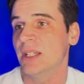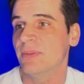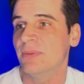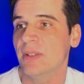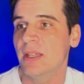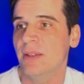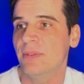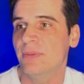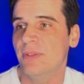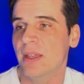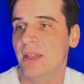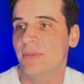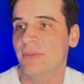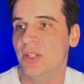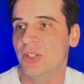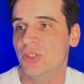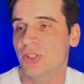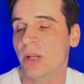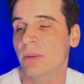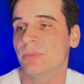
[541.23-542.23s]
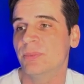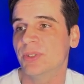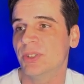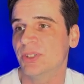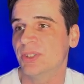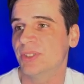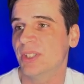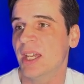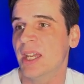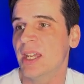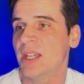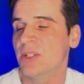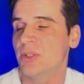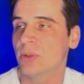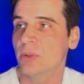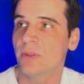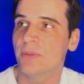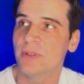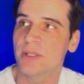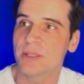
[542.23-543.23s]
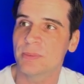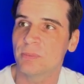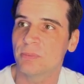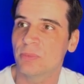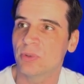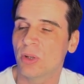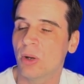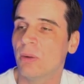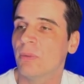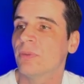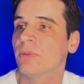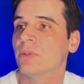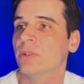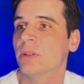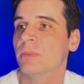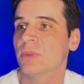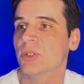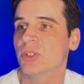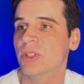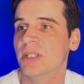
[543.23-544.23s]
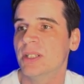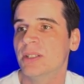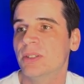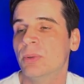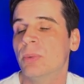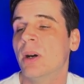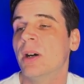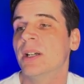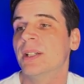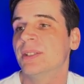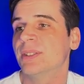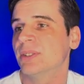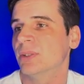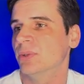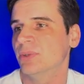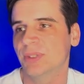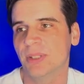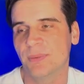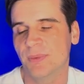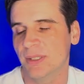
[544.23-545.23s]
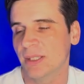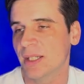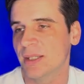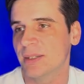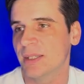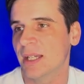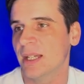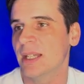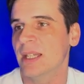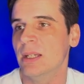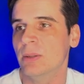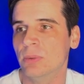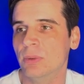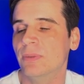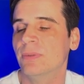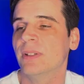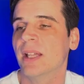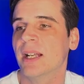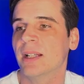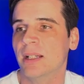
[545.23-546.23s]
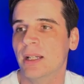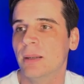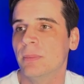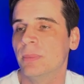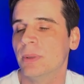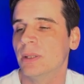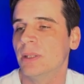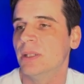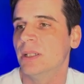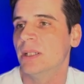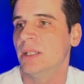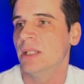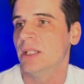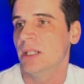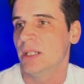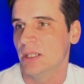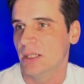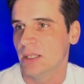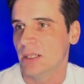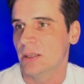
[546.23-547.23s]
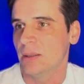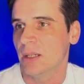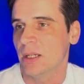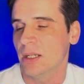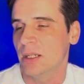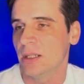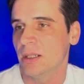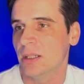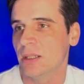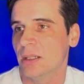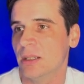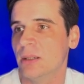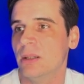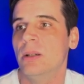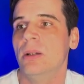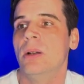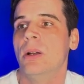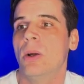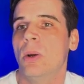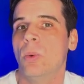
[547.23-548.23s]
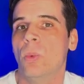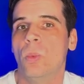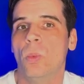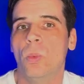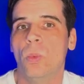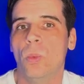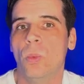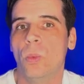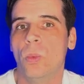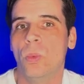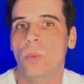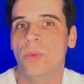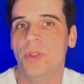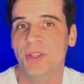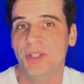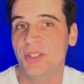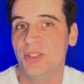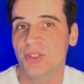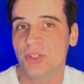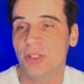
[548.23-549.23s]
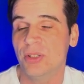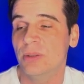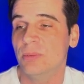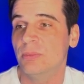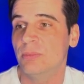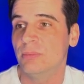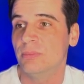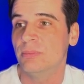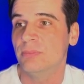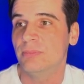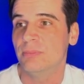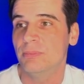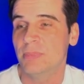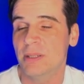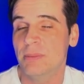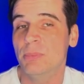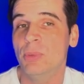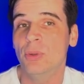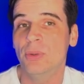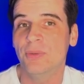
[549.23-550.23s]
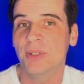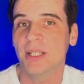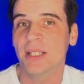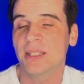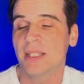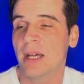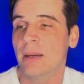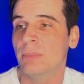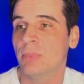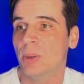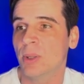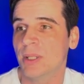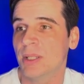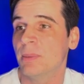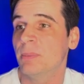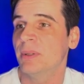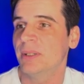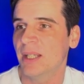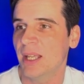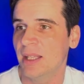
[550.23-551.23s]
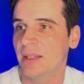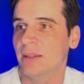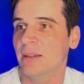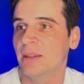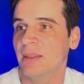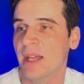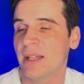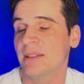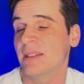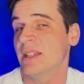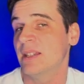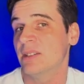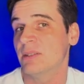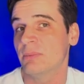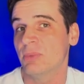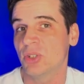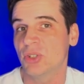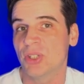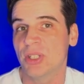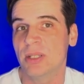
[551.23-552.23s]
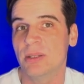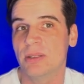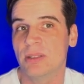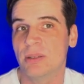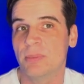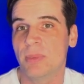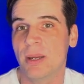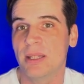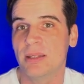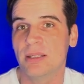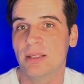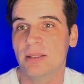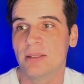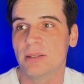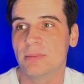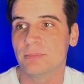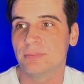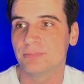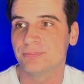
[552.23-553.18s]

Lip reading: if it jumps a stage, or if it's gone through the machine twice or something like that, it will flag up that it shouldn't be moving at that point. But again, that is a machine dependent